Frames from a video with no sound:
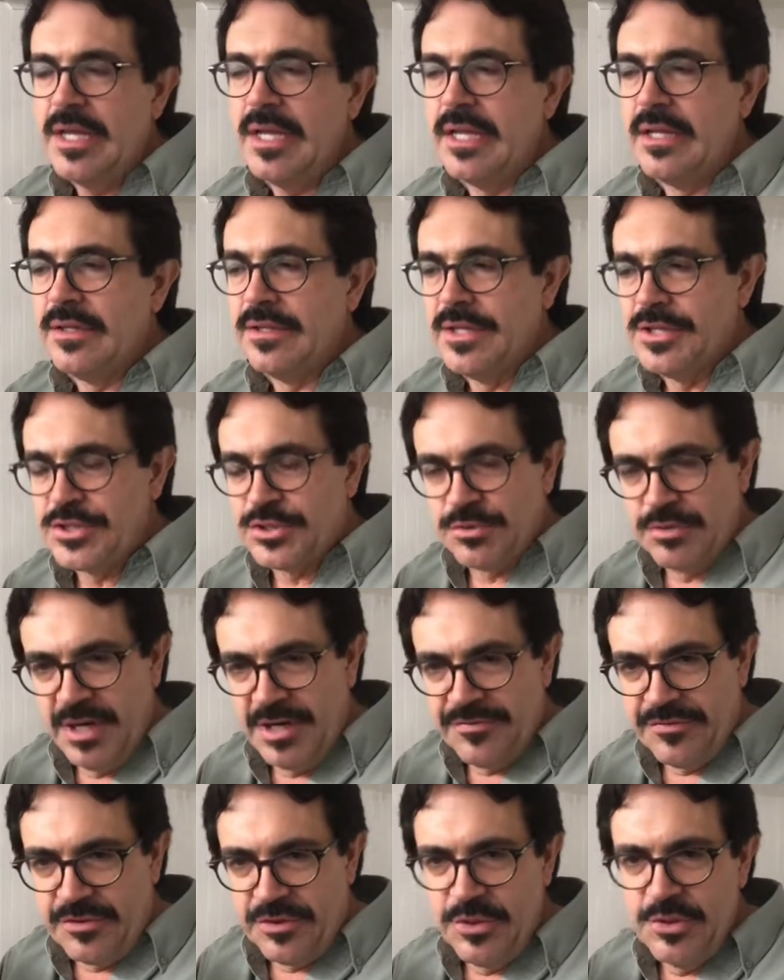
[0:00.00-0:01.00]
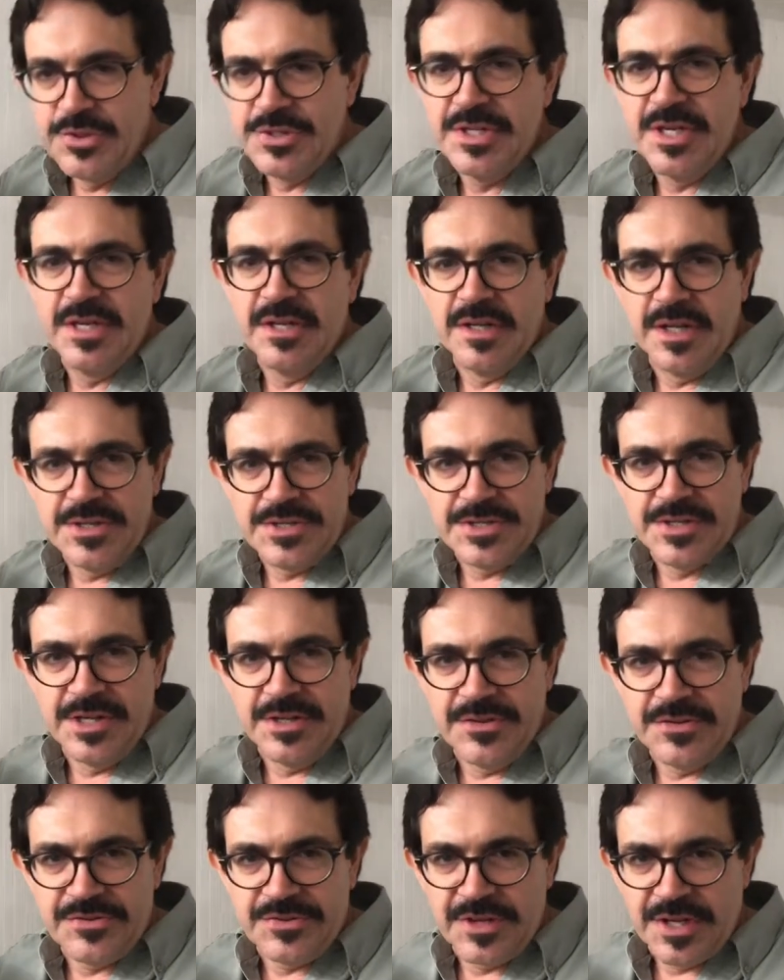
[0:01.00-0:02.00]
It's great for loosening nuts and
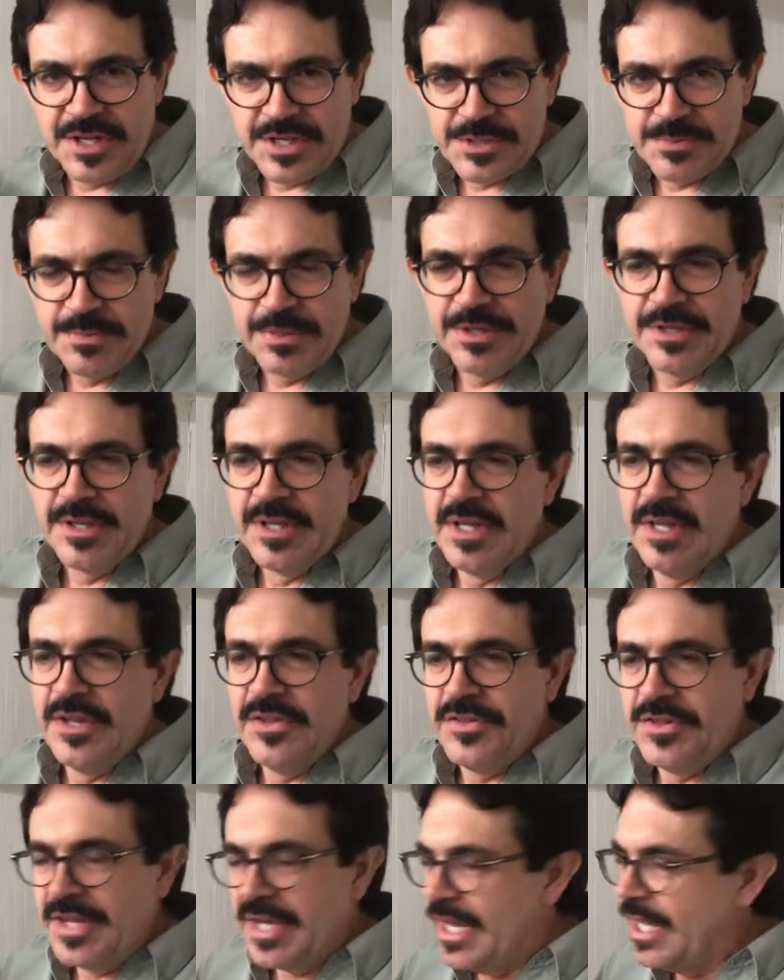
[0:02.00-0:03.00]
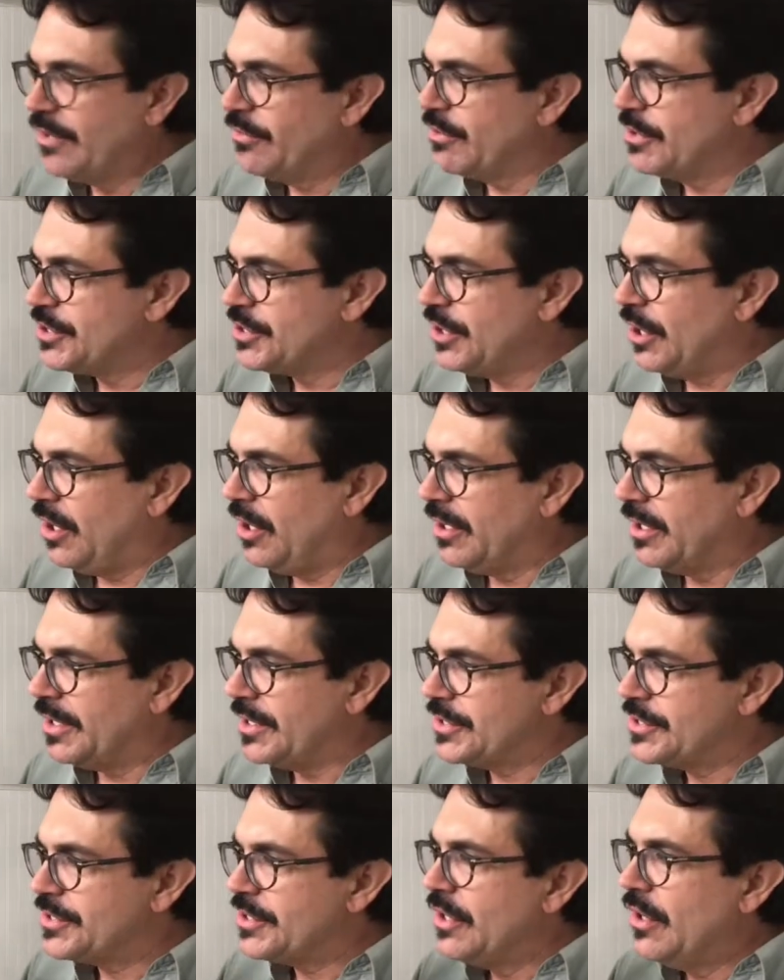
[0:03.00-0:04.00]
other things, but the end result
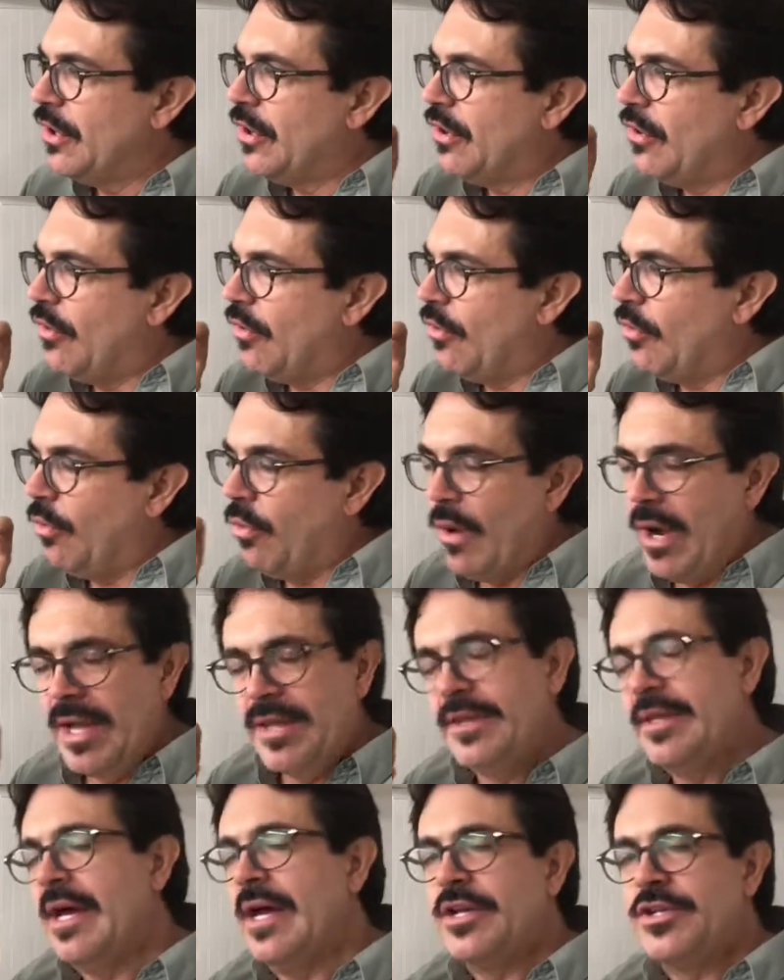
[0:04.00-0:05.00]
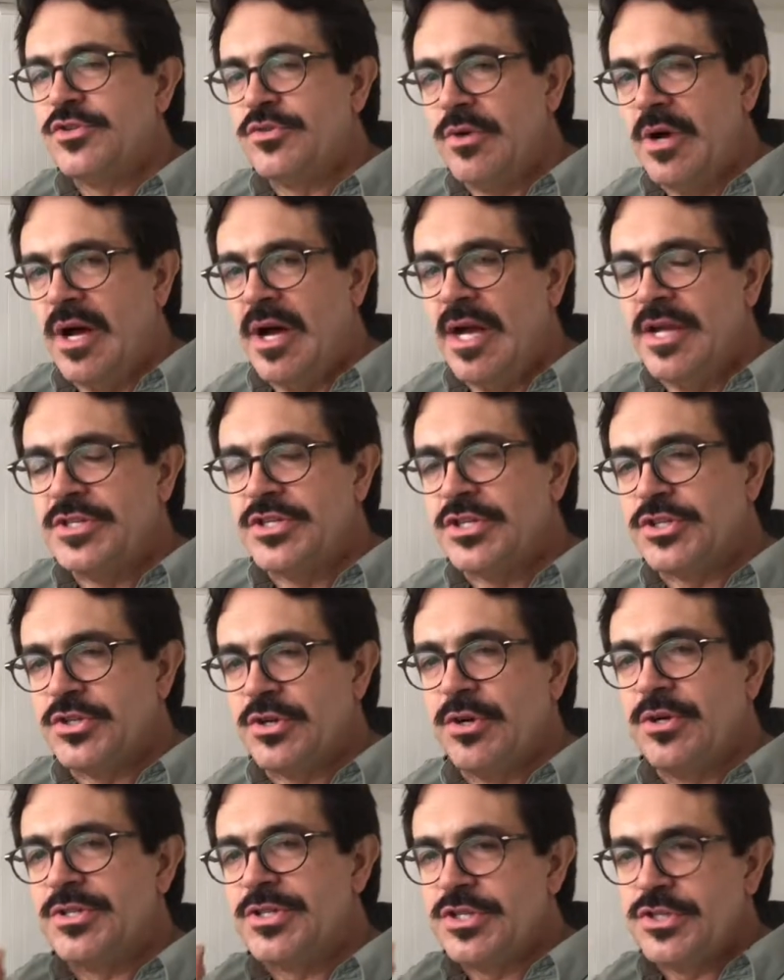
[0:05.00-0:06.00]
is when that dries, it
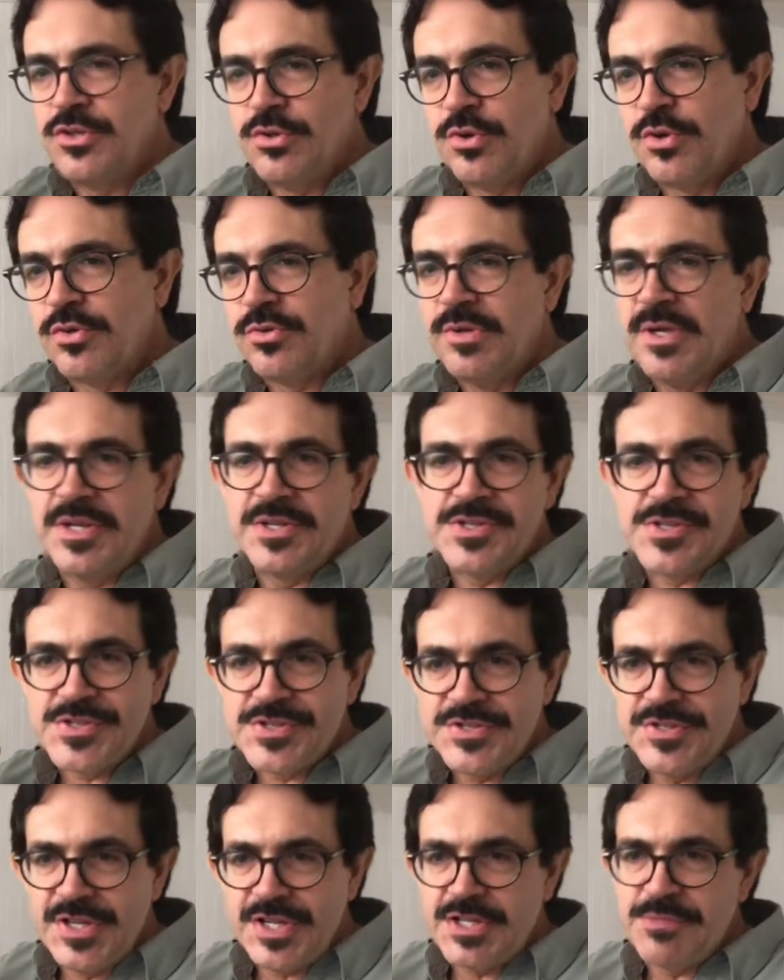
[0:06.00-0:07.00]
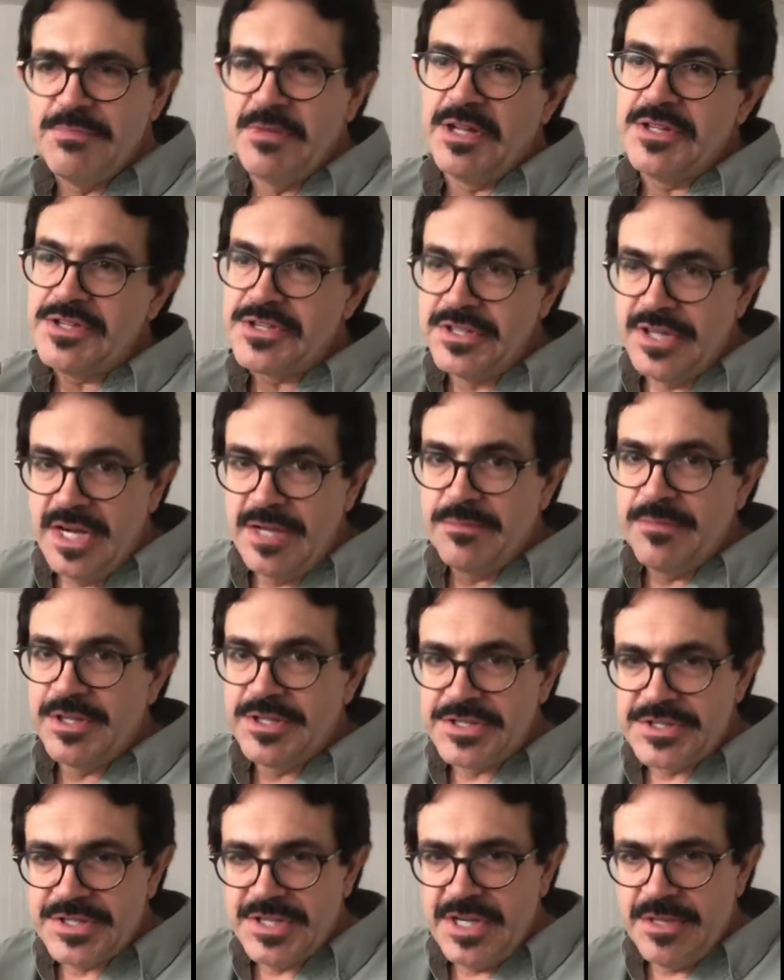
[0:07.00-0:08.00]
turns into a grease, 6 months, 9
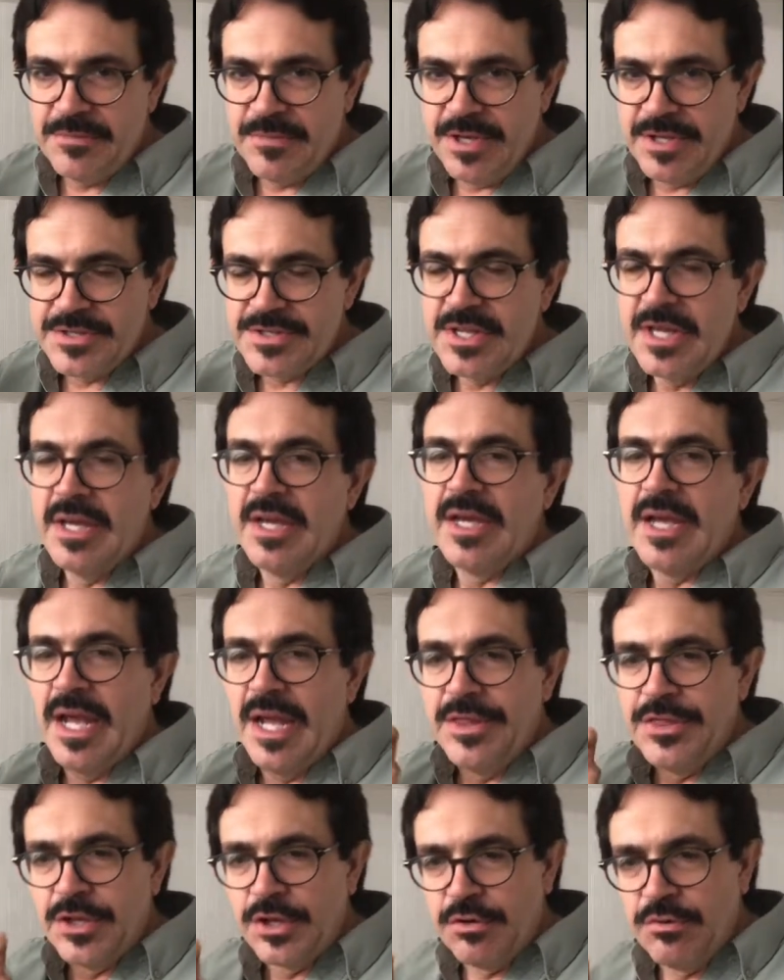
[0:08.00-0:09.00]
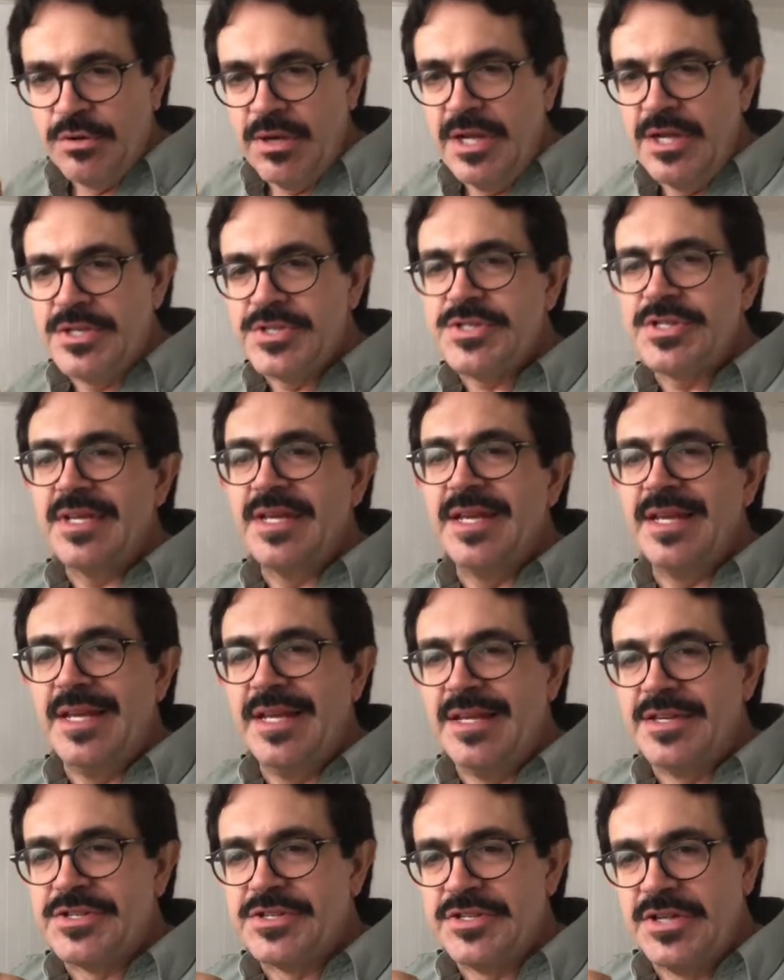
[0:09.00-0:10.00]
months, 10 months, and the grease
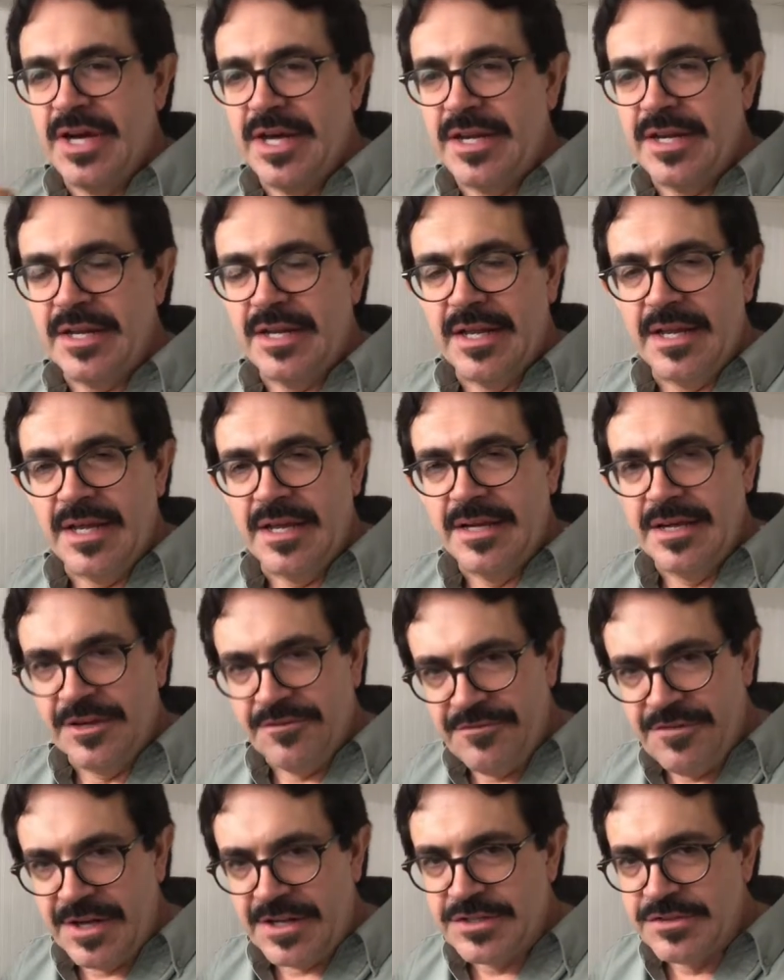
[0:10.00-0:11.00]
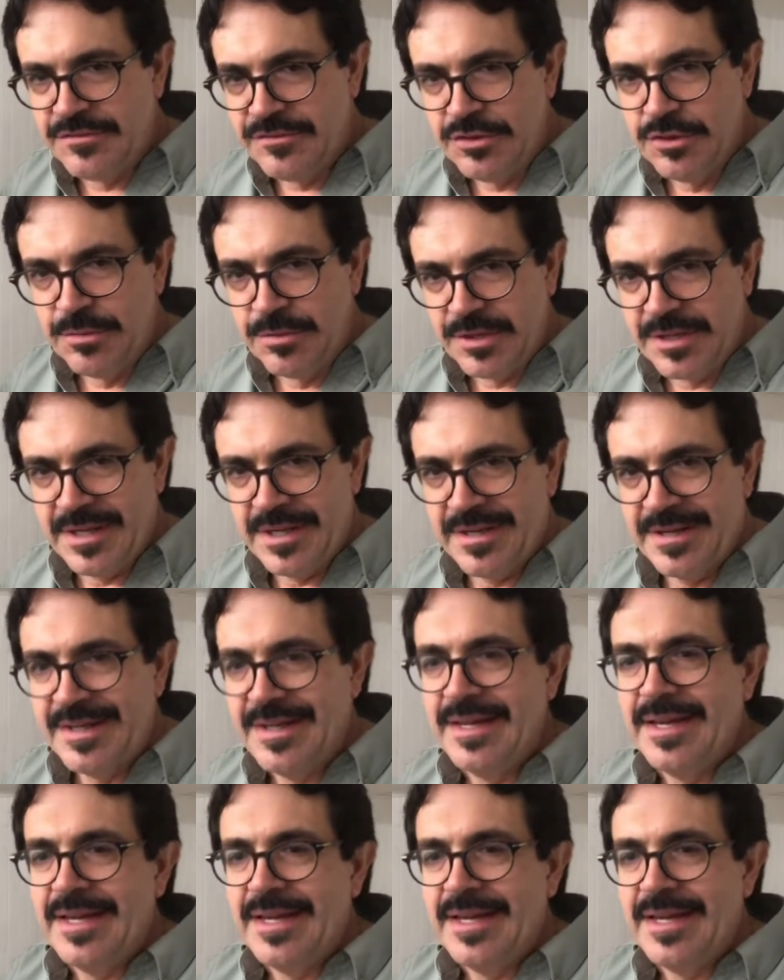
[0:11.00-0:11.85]
is not an effective lubricant.